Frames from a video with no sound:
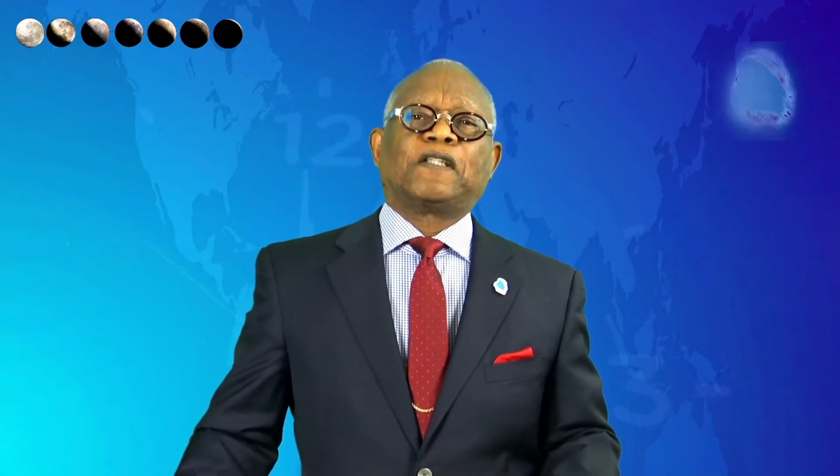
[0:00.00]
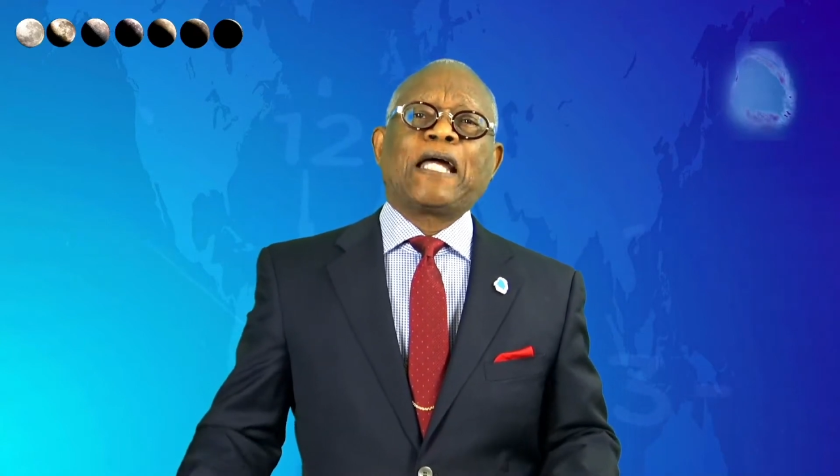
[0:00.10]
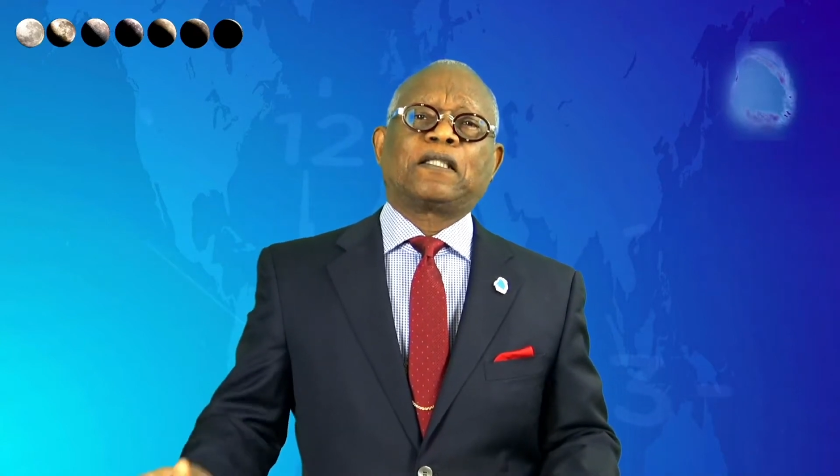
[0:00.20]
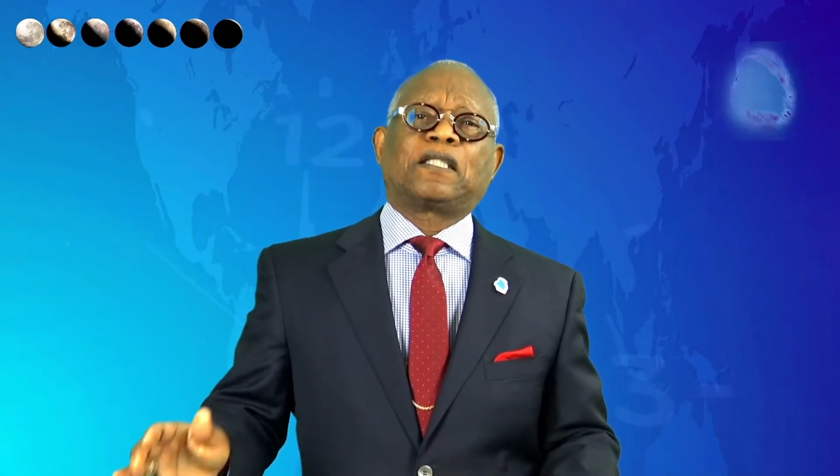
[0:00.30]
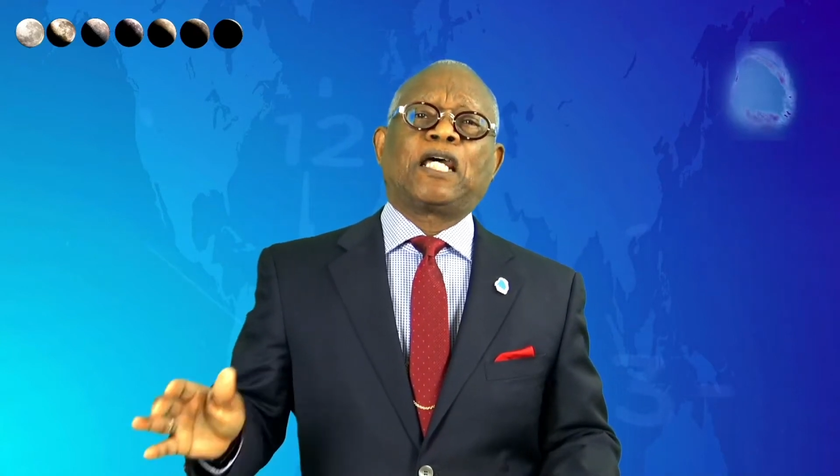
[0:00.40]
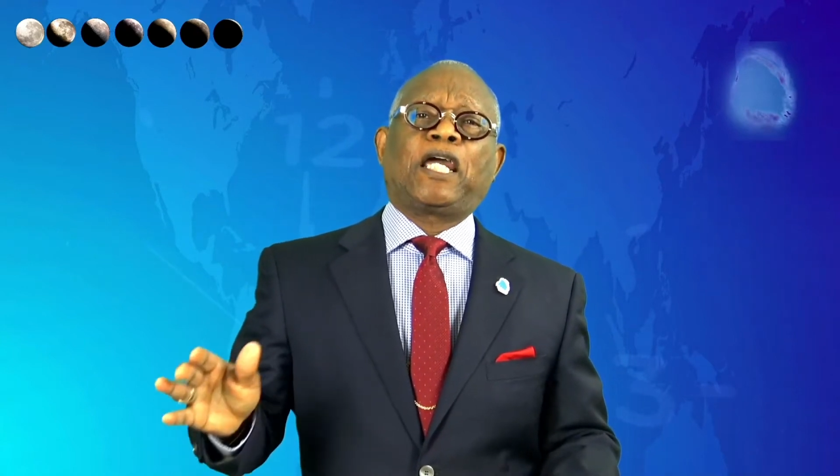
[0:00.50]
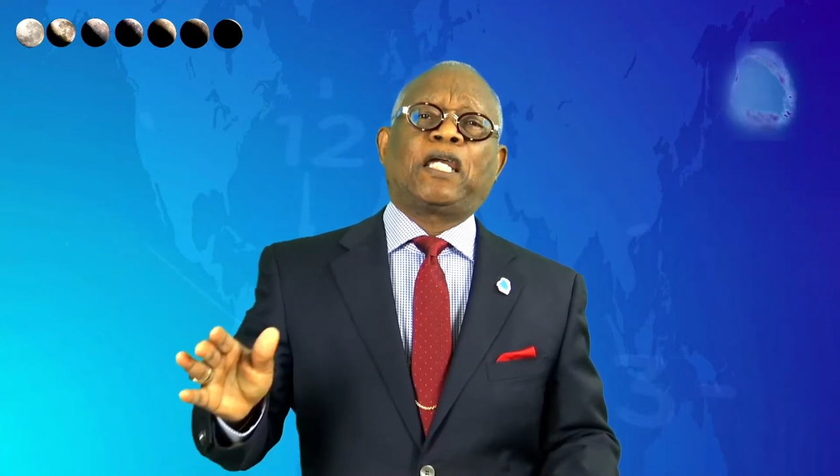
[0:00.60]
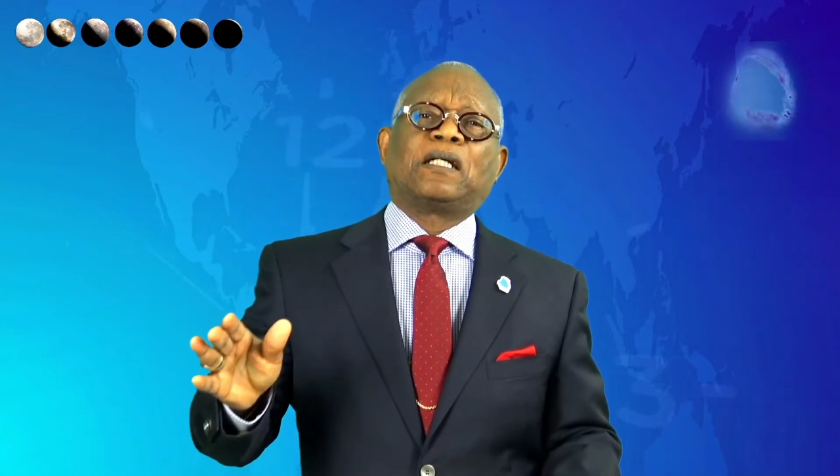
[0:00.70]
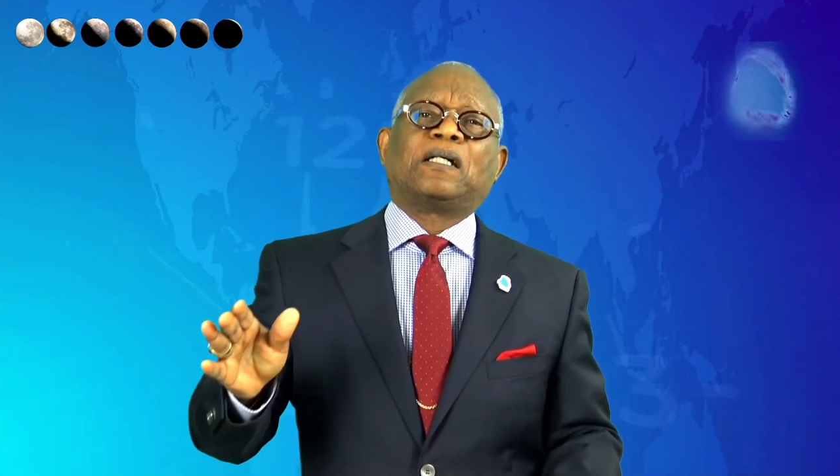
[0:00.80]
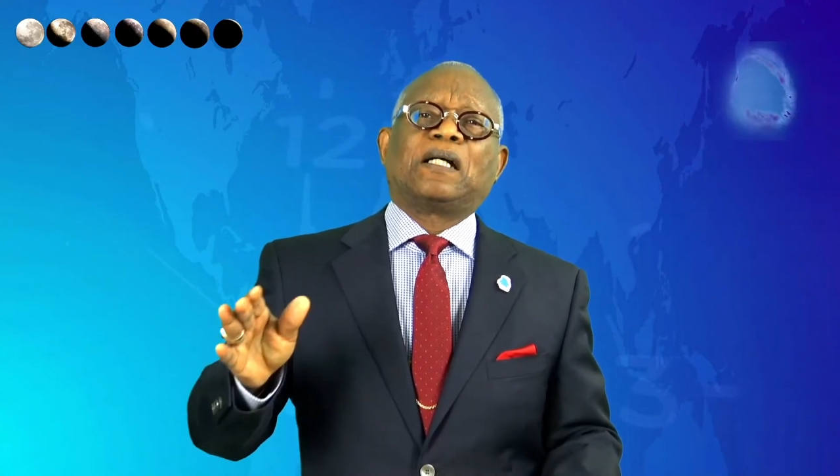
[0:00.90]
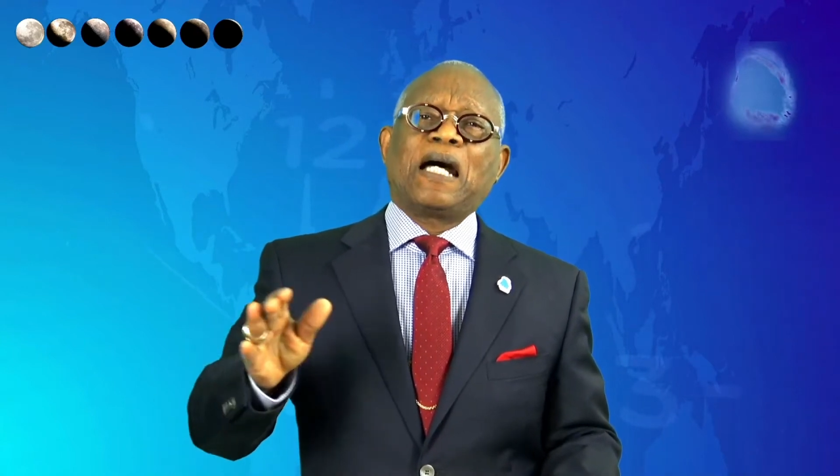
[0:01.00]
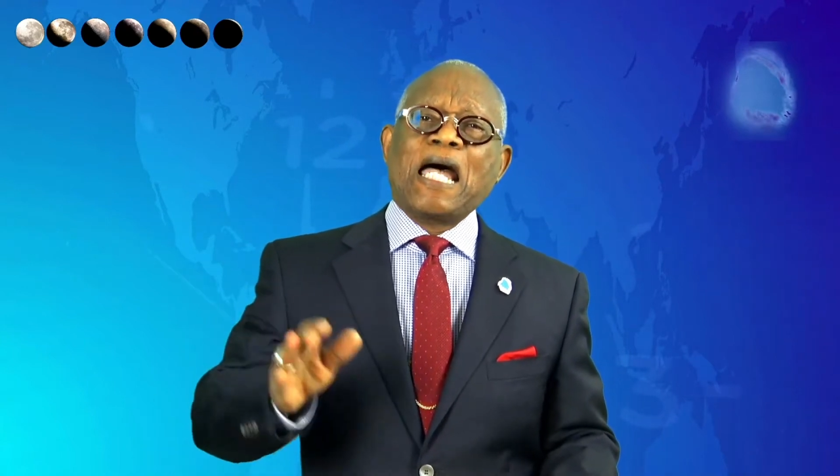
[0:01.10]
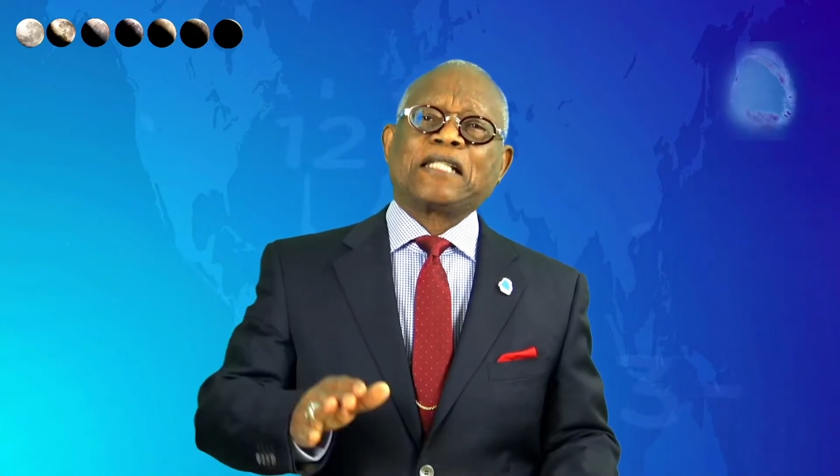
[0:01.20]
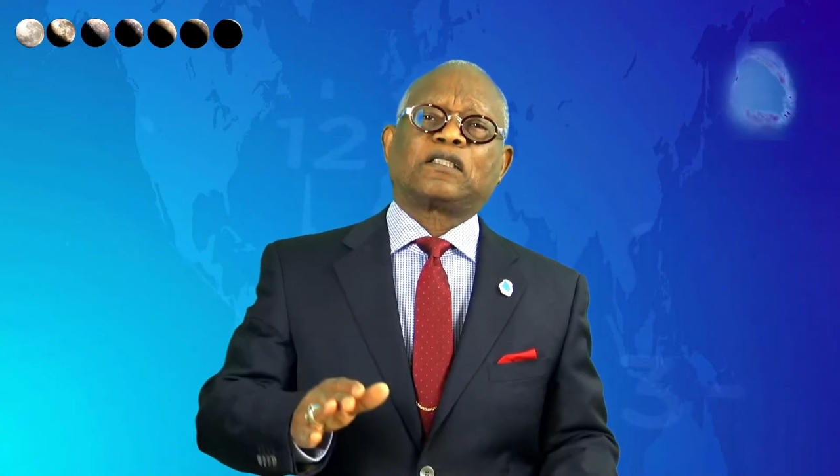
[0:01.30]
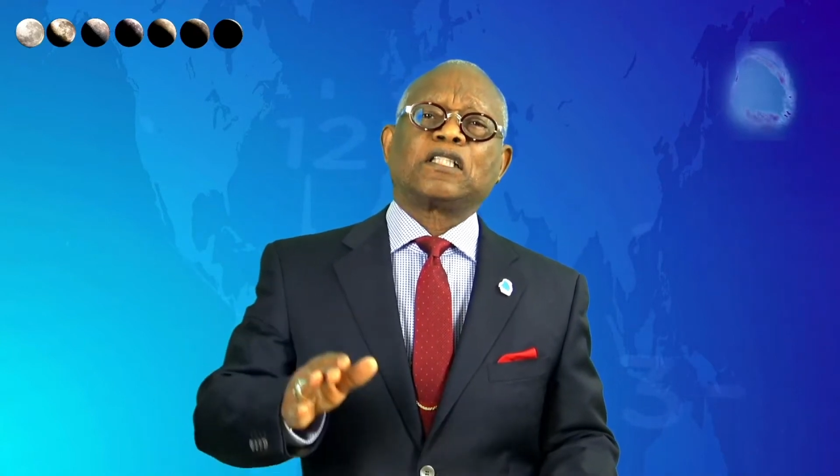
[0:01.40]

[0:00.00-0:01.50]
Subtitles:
that they had